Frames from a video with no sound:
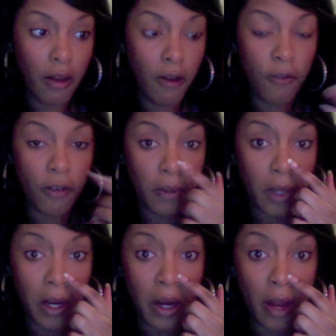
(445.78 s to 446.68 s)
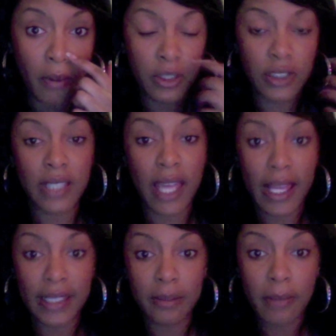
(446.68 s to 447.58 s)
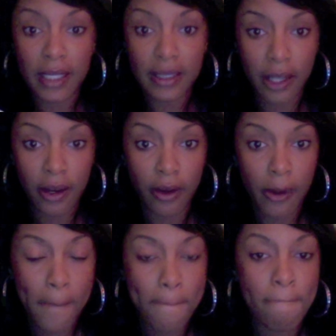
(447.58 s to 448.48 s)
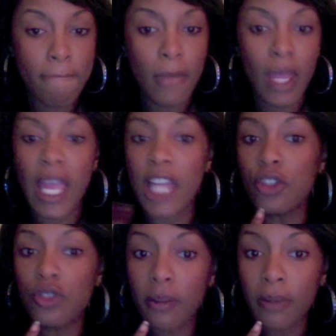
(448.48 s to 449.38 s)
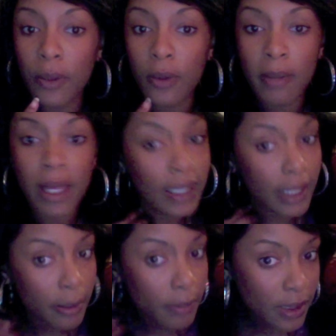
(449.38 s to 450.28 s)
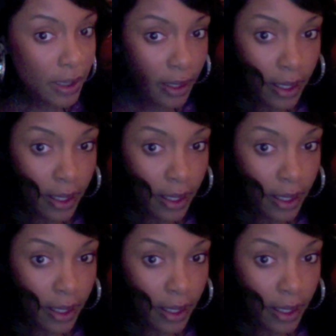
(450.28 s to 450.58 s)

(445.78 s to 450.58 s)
from there I would just add some mascara and do something with my lips.